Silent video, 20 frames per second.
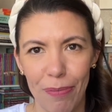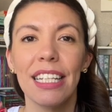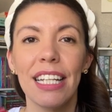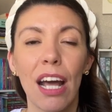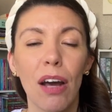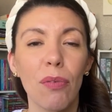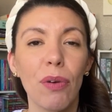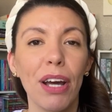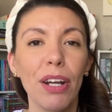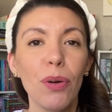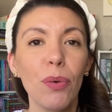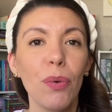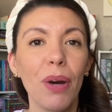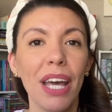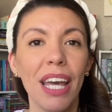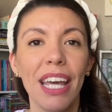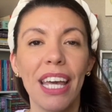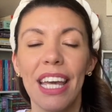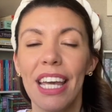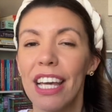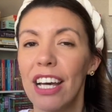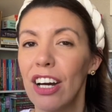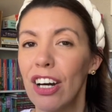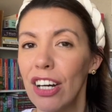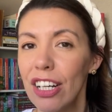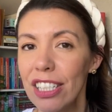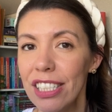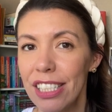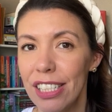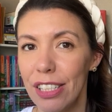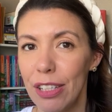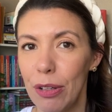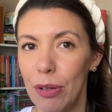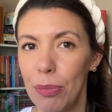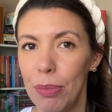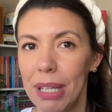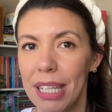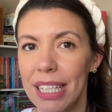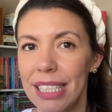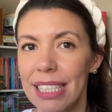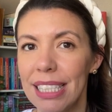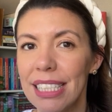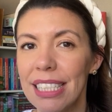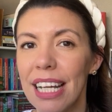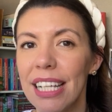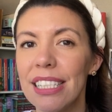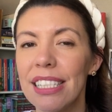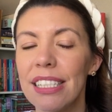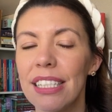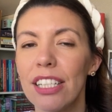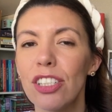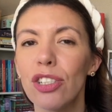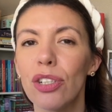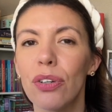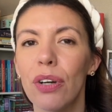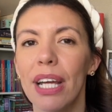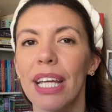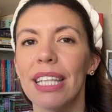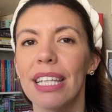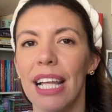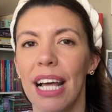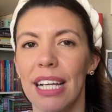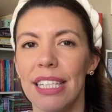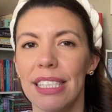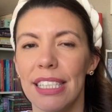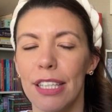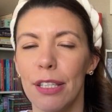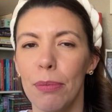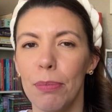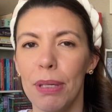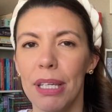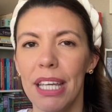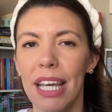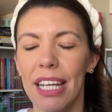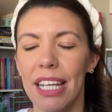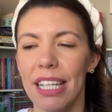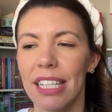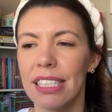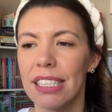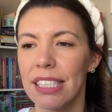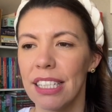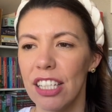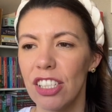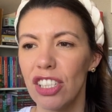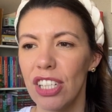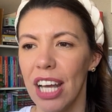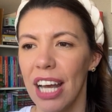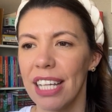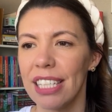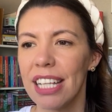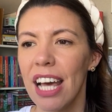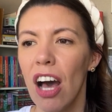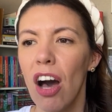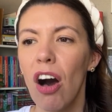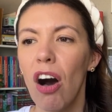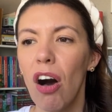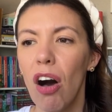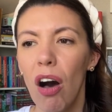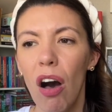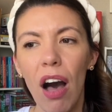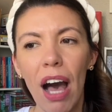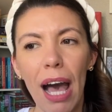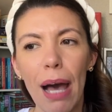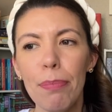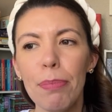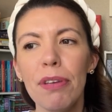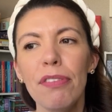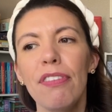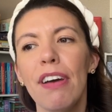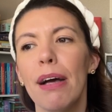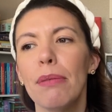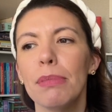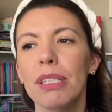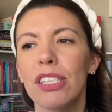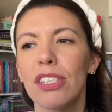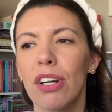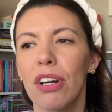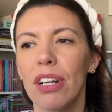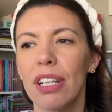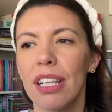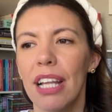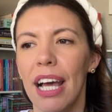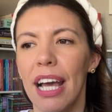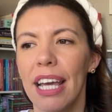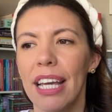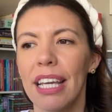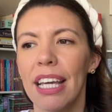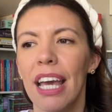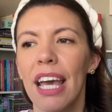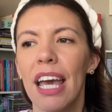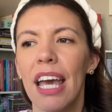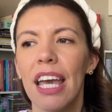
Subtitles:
Now, right away, it hooks you because it's got such great lines in the beginning, such as, "All happy families are alike.